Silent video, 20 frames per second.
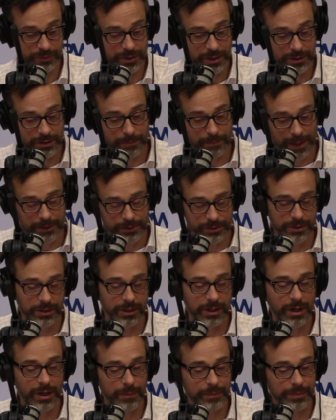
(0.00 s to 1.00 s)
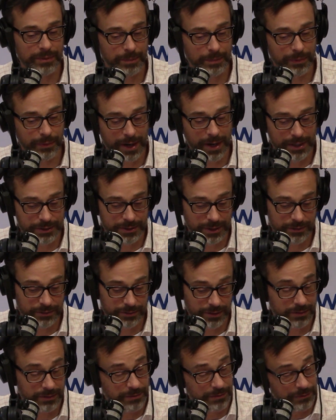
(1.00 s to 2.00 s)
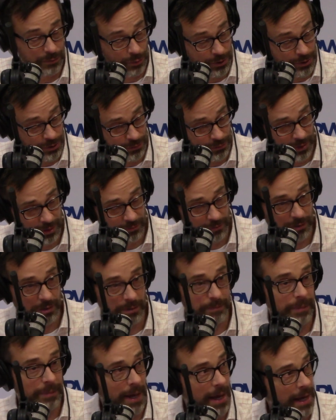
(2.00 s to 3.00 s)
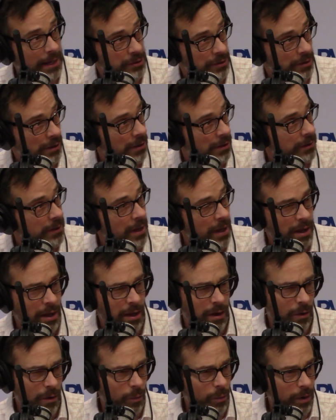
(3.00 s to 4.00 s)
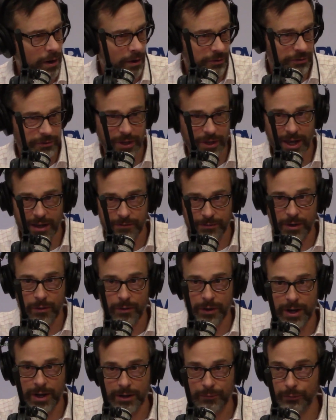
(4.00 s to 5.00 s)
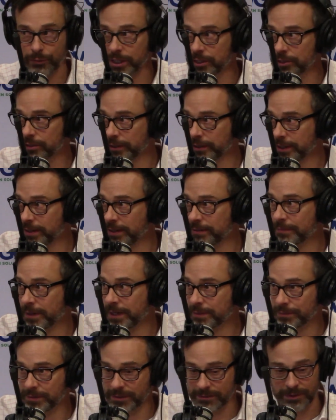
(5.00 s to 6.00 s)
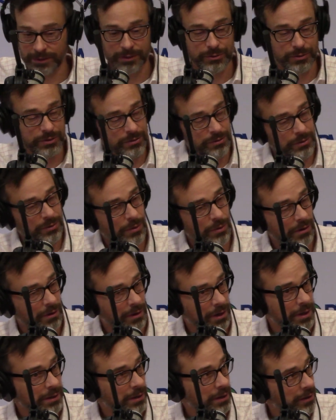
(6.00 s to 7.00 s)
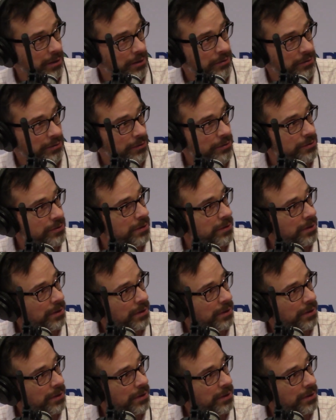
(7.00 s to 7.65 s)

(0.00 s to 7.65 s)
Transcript: So you mentioned a couple of projects like the Forge River and Patchogue. What else do you have going on regionally that might be of interest to our listeners?